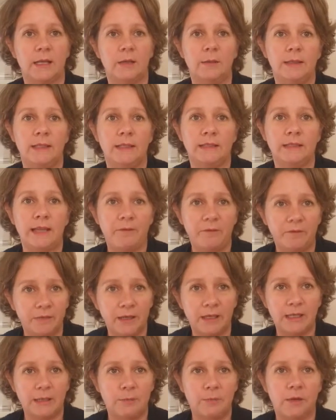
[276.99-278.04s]
So it's
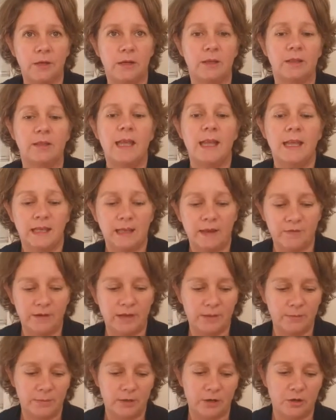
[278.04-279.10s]
definitely worth
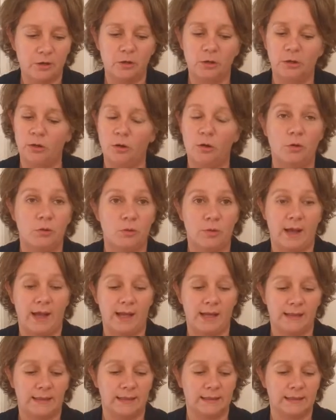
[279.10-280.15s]
giving them a call
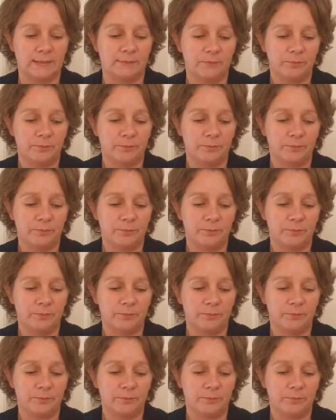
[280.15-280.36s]
always.